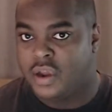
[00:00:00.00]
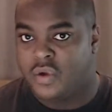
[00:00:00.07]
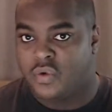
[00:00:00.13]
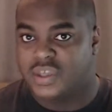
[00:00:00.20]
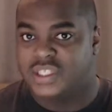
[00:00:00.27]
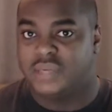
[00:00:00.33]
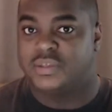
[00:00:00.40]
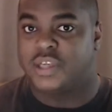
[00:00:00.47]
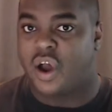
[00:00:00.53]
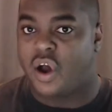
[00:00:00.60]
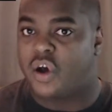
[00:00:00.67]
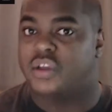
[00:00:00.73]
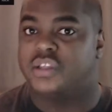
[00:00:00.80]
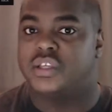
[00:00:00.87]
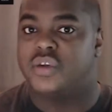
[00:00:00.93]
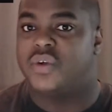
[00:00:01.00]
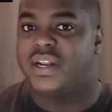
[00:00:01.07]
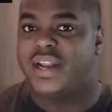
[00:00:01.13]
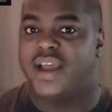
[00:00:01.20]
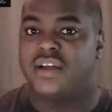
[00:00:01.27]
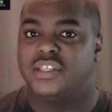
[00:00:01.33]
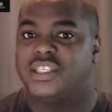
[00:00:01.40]
was him to also
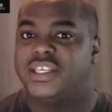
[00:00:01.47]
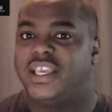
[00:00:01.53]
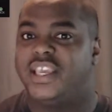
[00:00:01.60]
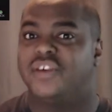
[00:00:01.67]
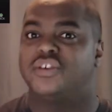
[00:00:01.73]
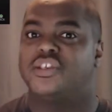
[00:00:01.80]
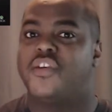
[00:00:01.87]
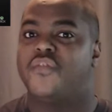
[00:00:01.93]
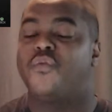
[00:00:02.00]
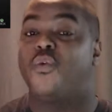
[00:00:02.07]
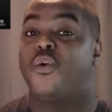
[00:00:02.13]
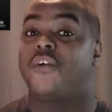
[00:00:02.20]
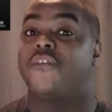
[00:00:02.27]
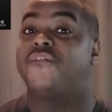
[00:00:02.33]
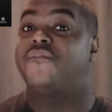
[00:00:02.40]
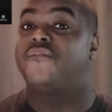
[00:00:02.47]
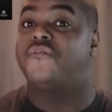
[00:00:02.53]
announce Gears of War